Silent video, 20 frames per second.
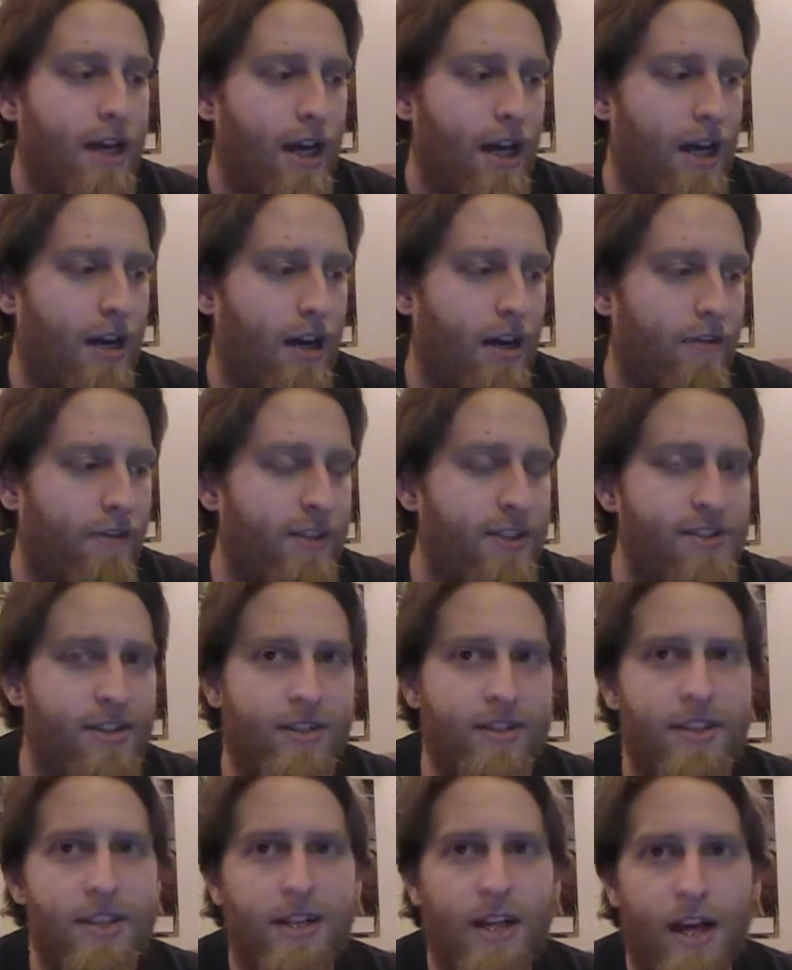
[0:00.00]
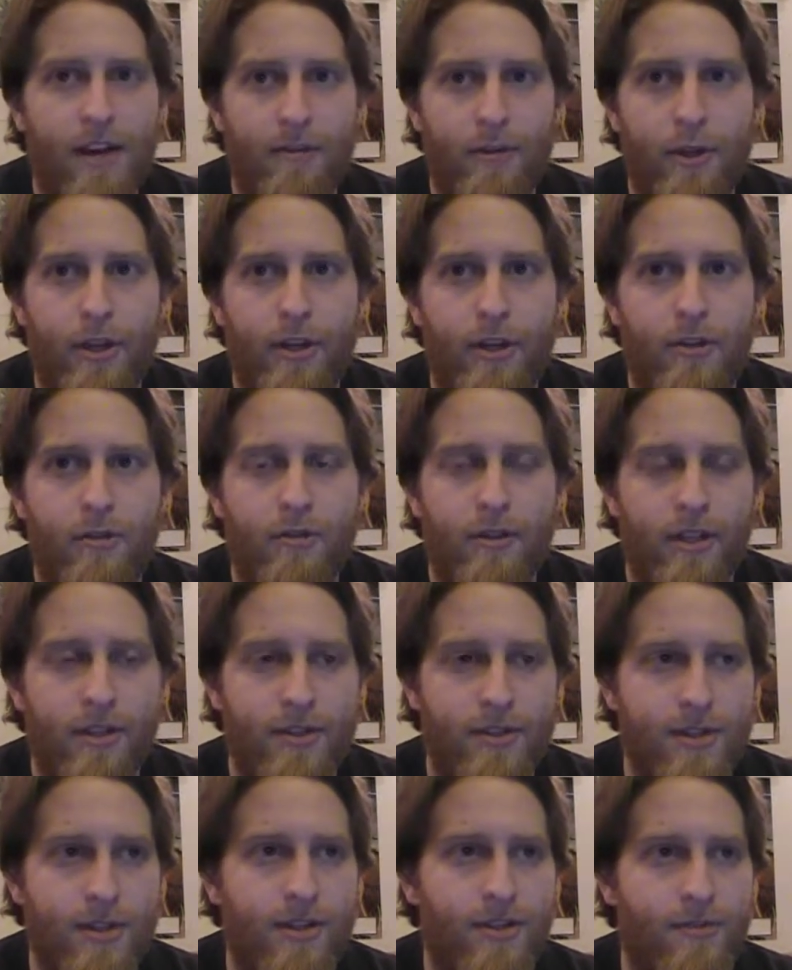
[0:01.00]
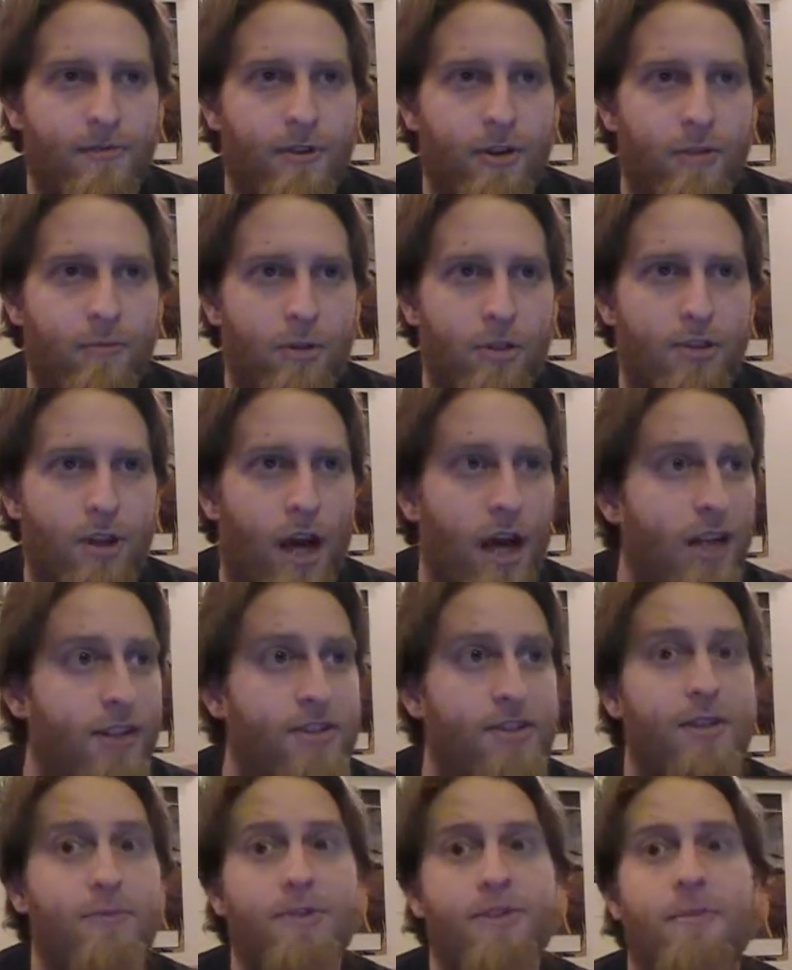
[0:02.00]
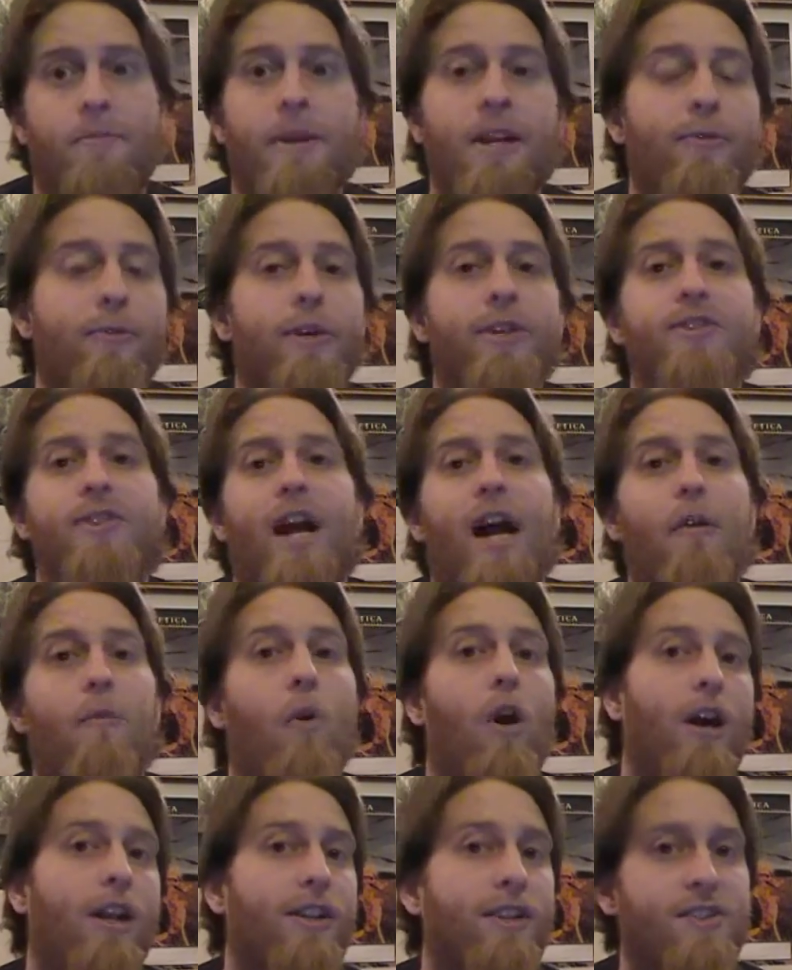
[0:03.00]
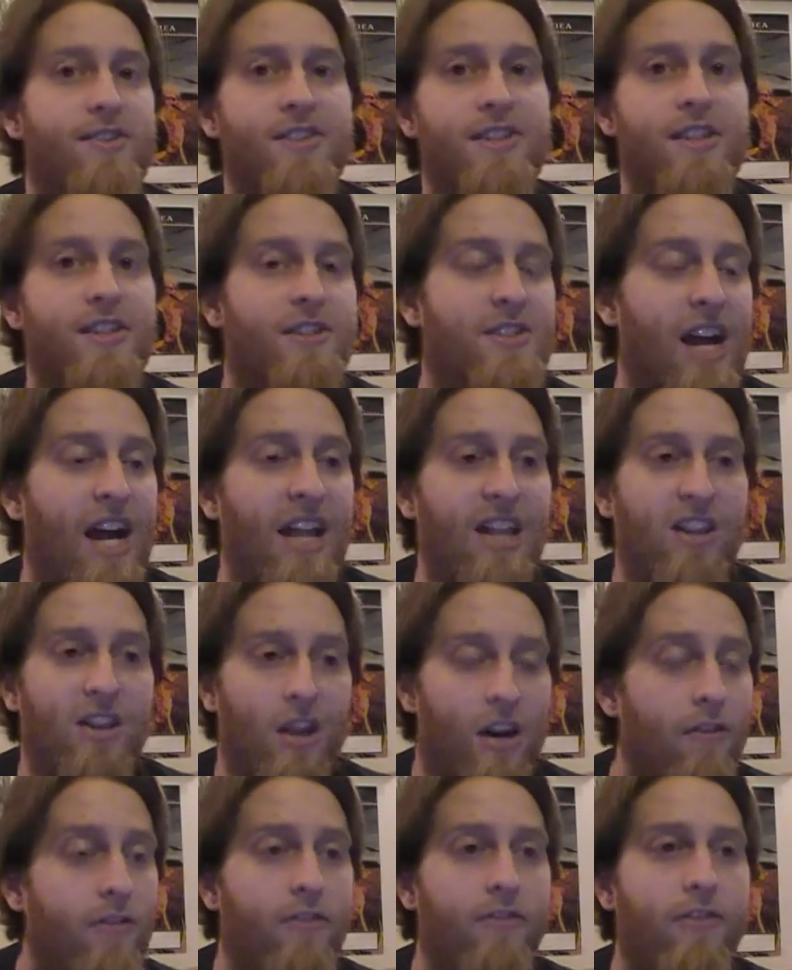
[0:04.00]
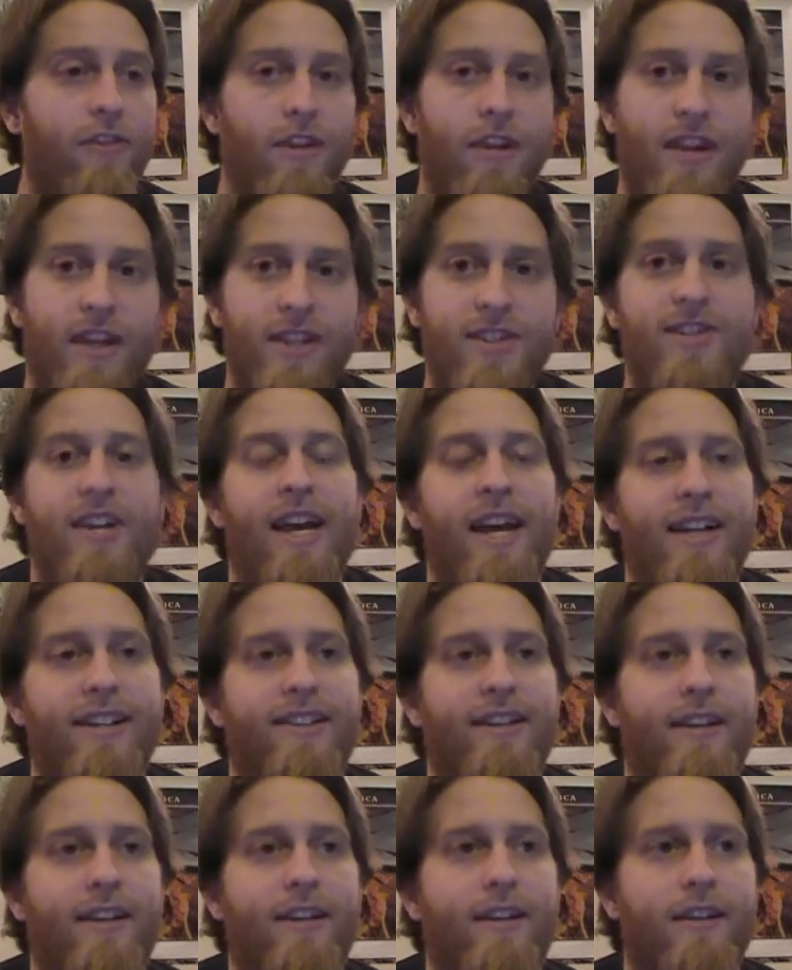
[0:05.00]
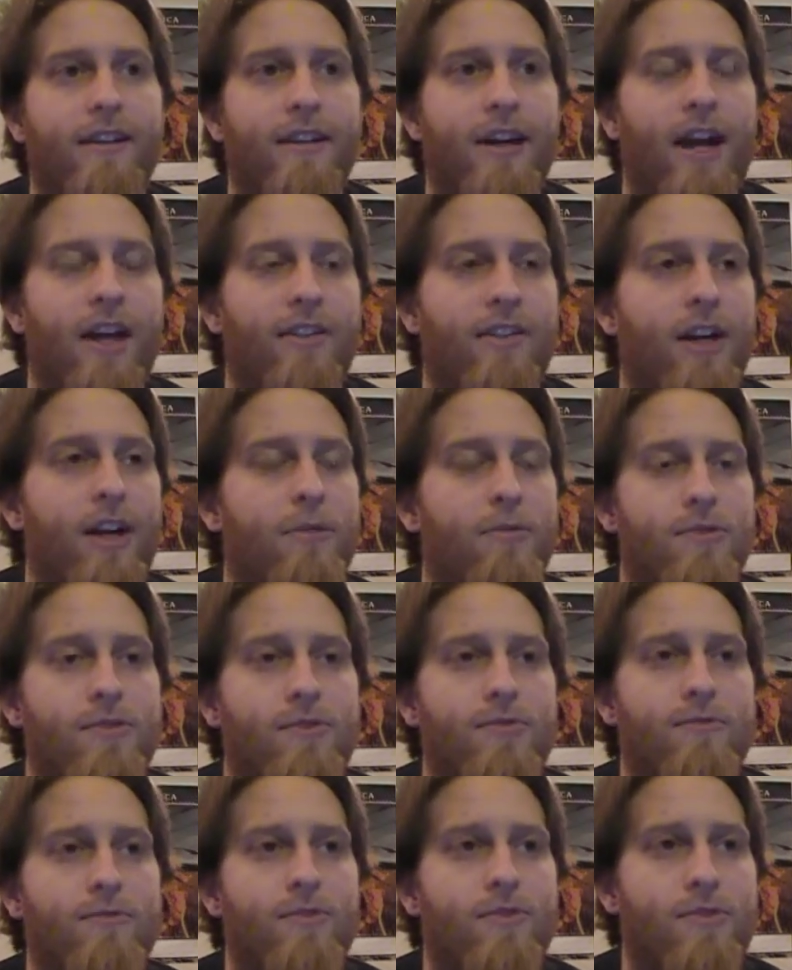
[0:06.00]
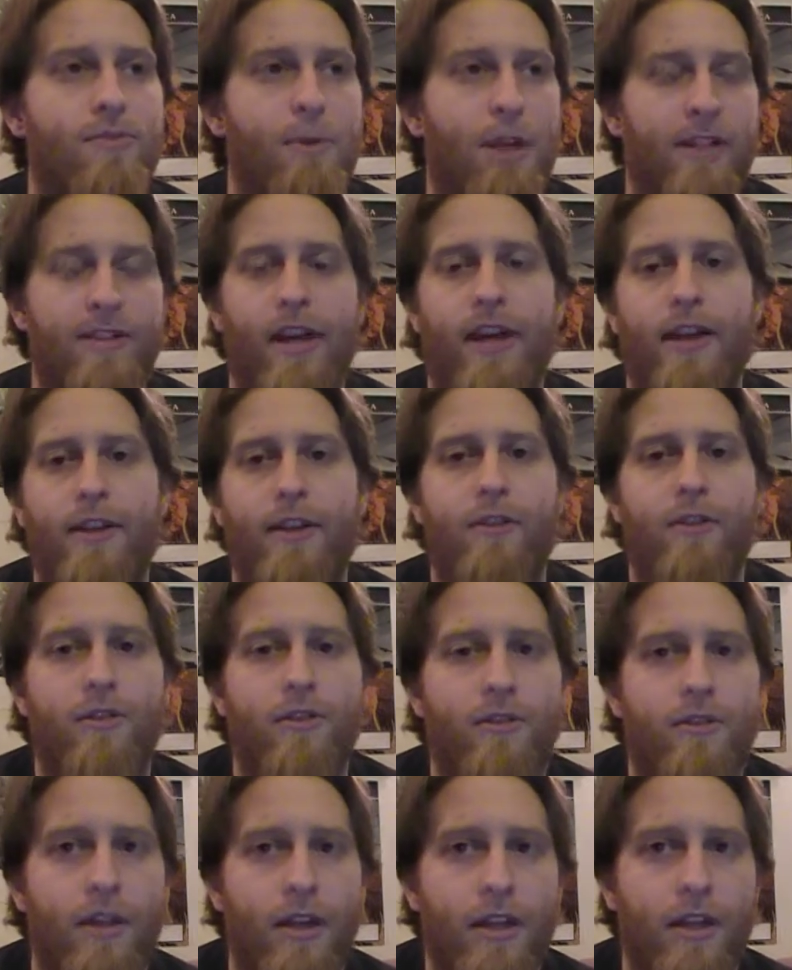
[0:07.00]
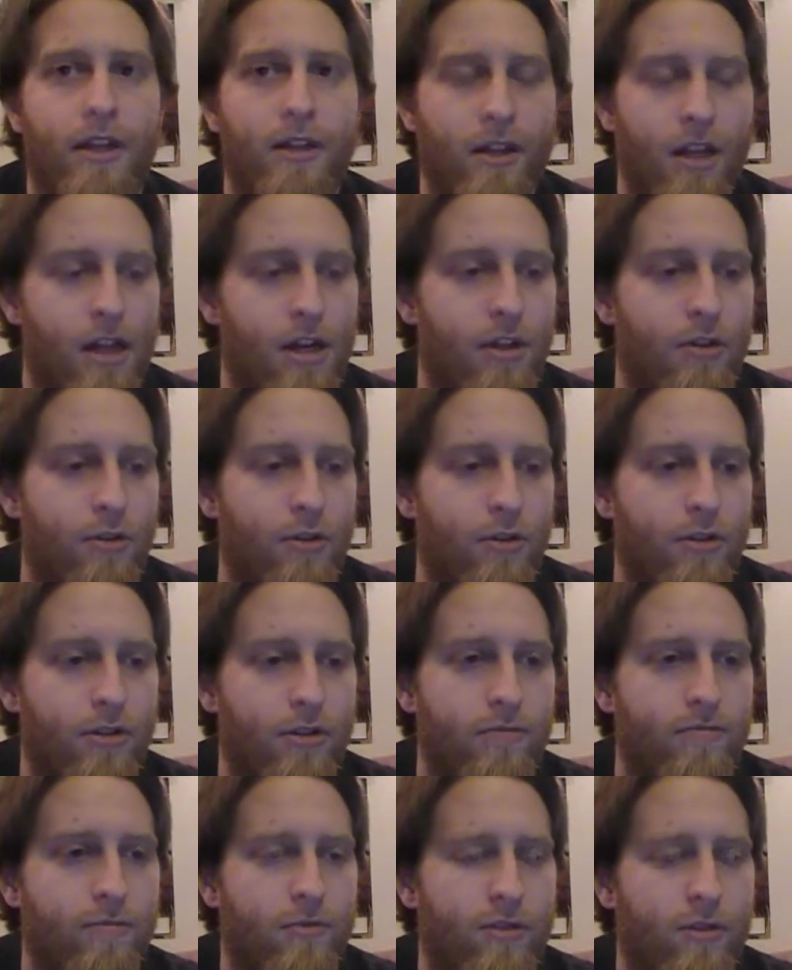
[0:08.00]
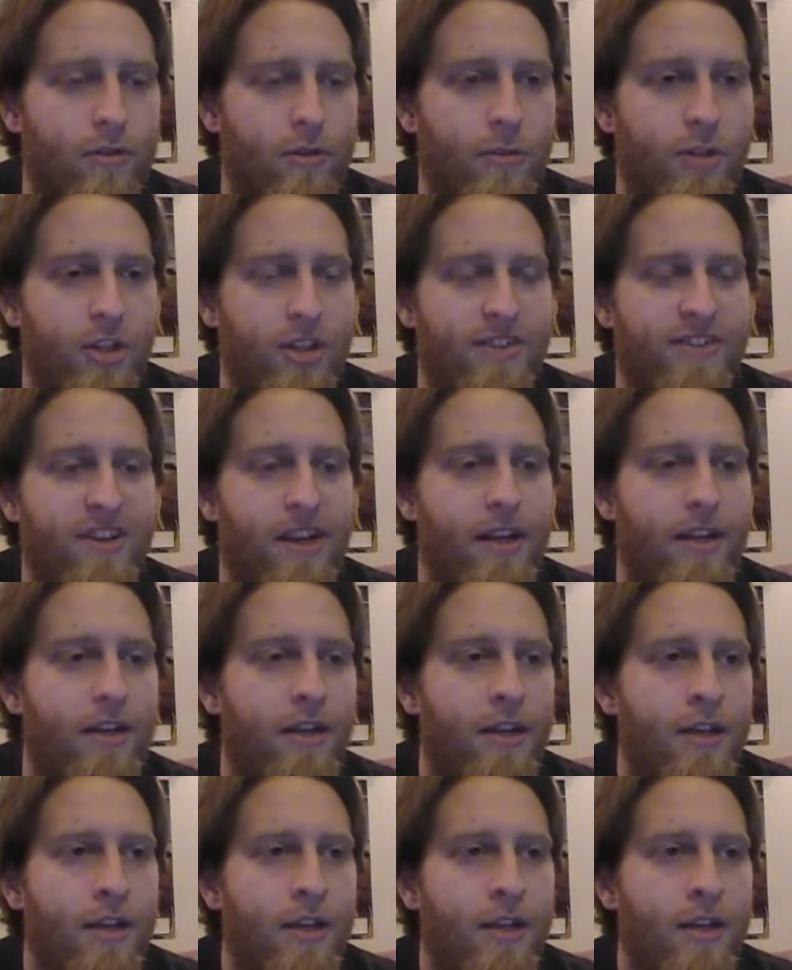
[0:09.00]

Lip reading: Vincent D'Onofrio is in this film, which honestly was the main reason I wanted to see this. I love his acting. I thought he was spectacular in Law & Order, Criminal Intent.